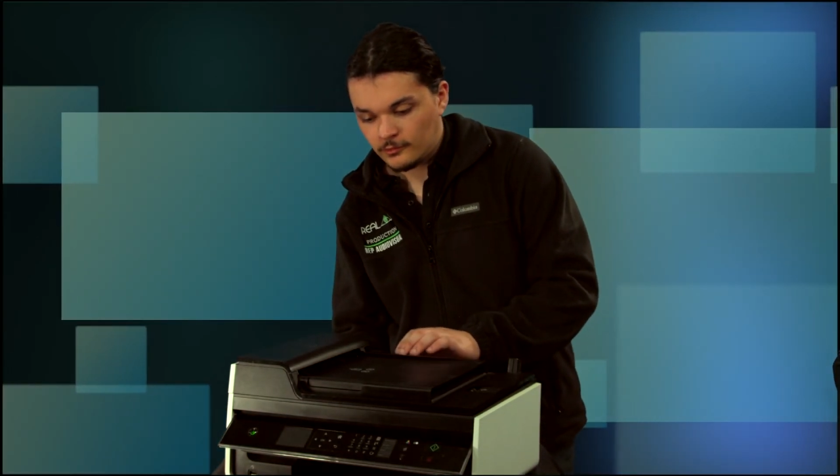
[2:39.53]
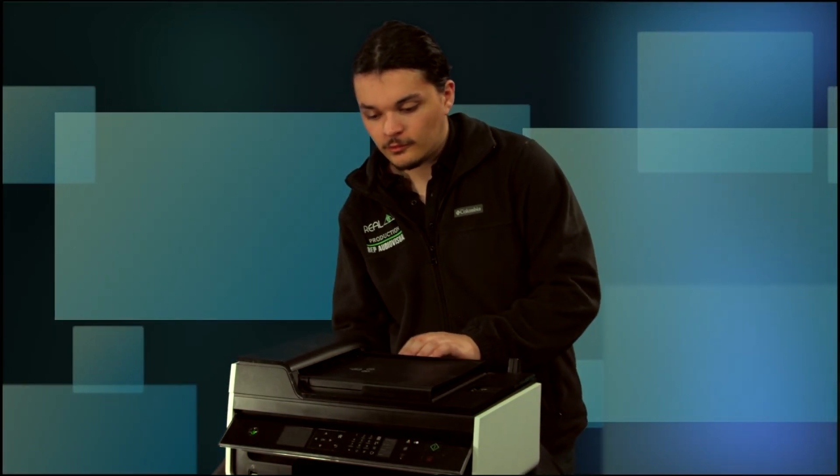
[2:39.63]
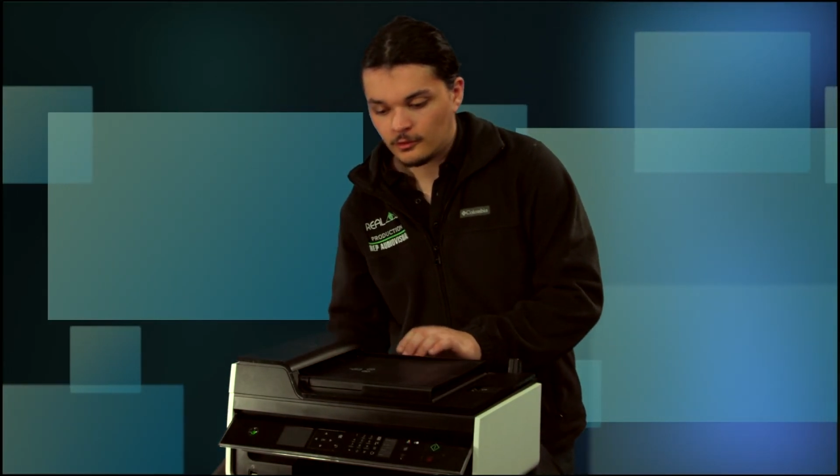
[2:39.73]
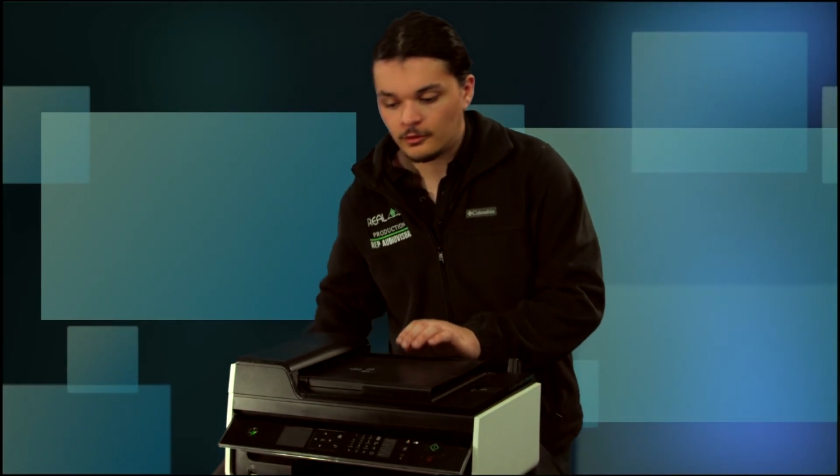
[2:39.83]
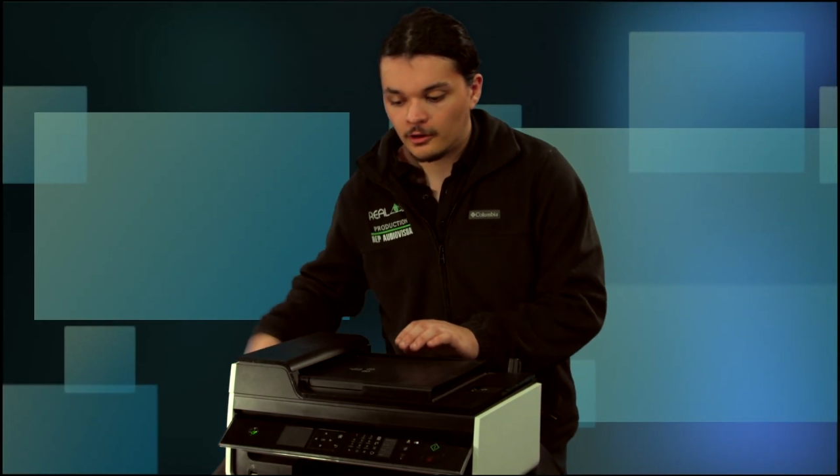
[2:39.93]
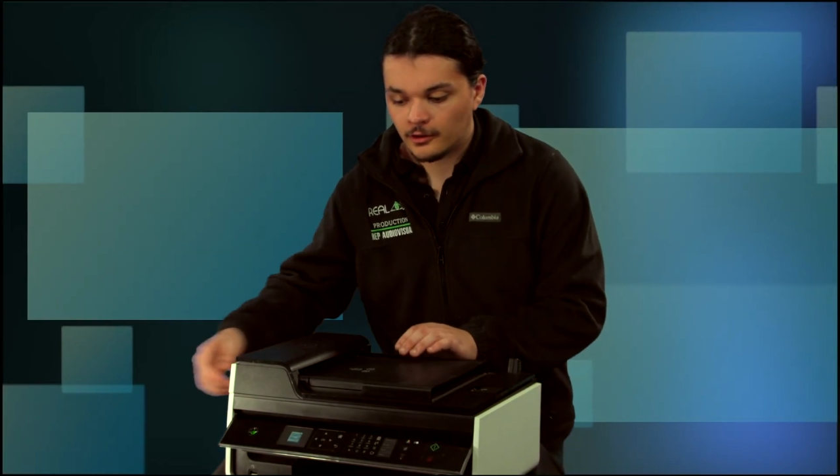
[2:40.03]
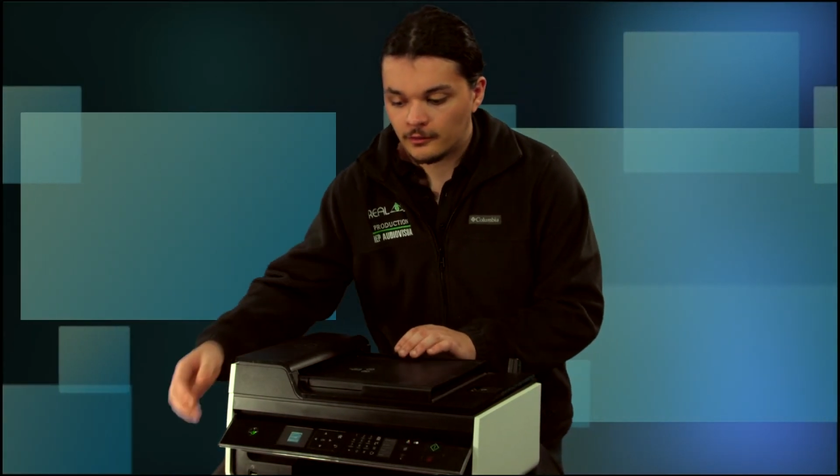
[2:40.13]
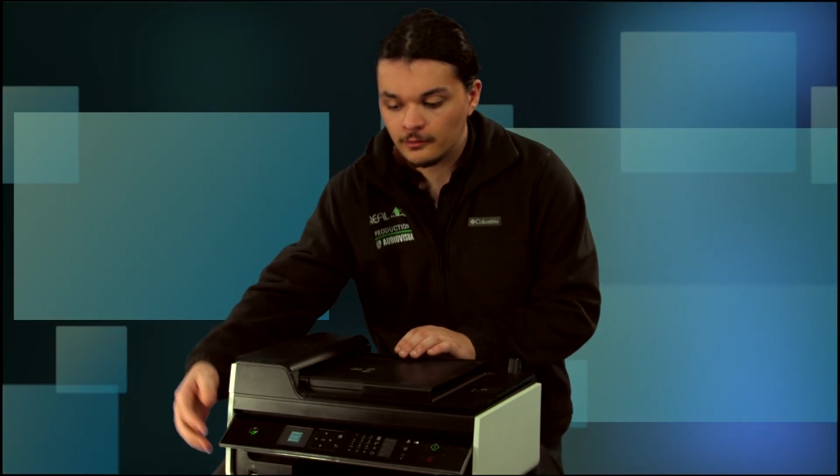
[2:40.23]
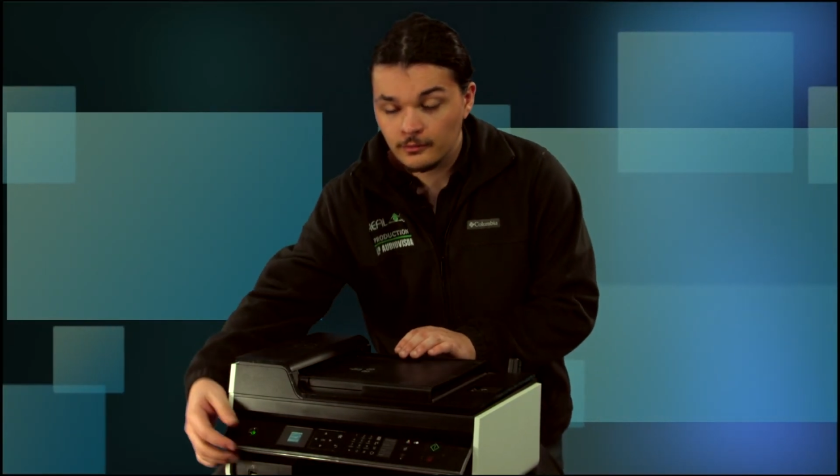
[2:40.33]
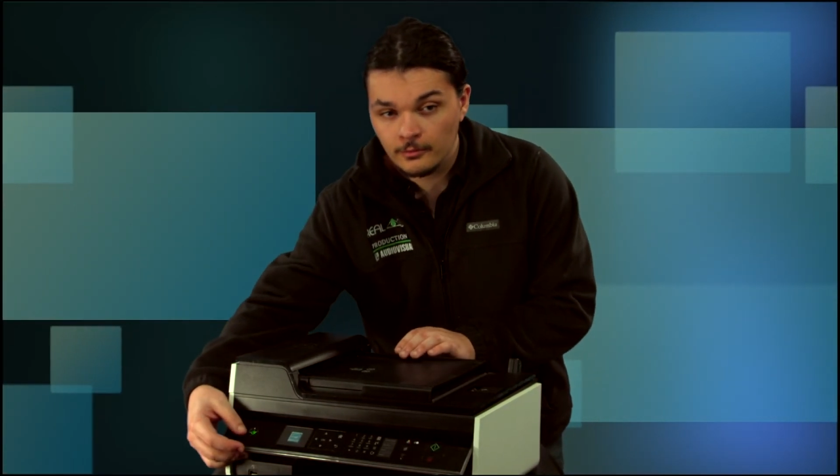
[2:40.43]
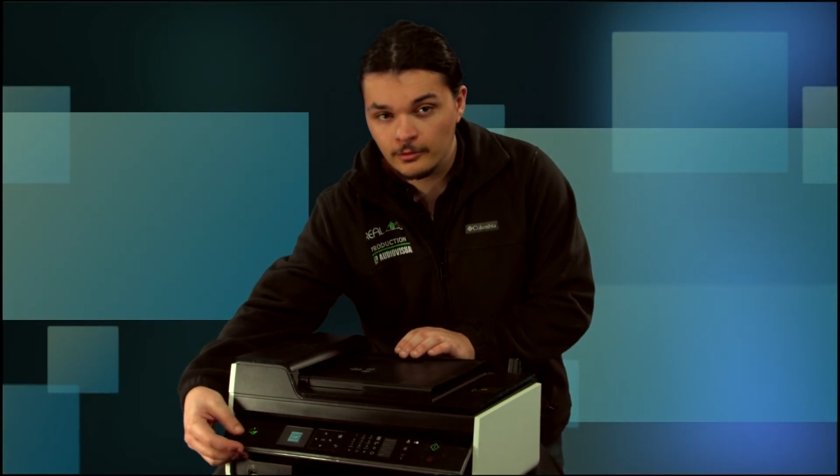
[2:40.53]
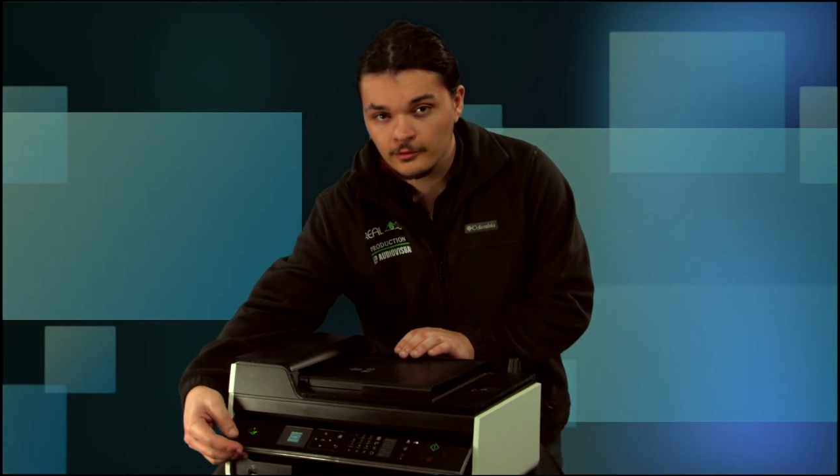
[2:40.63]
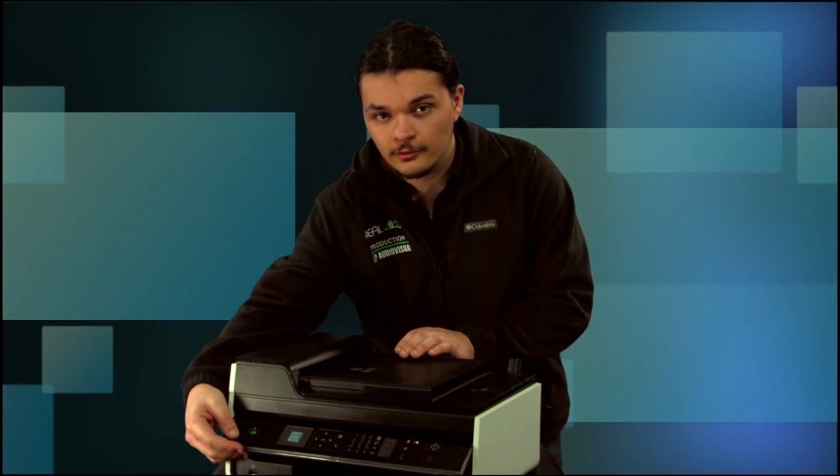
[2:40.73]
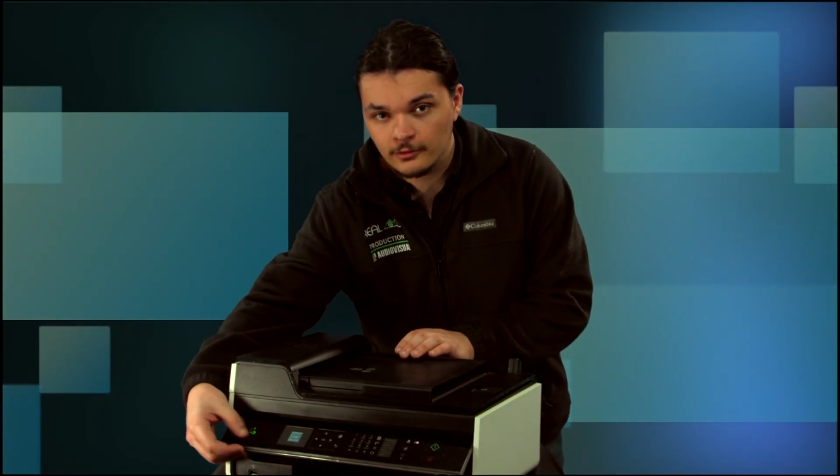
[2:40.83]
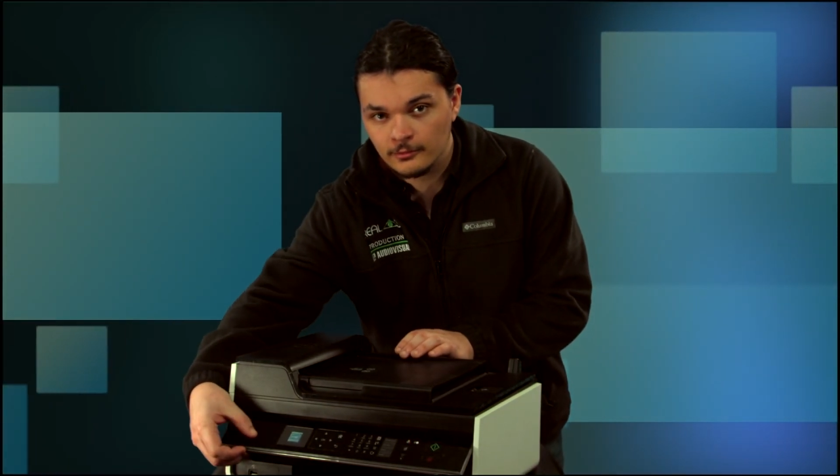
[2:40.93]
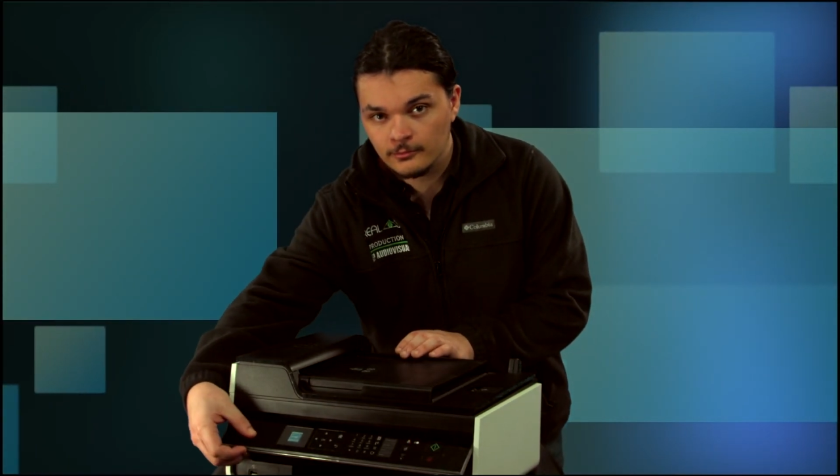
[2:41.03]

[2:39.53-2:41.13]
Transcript: turn on the printer.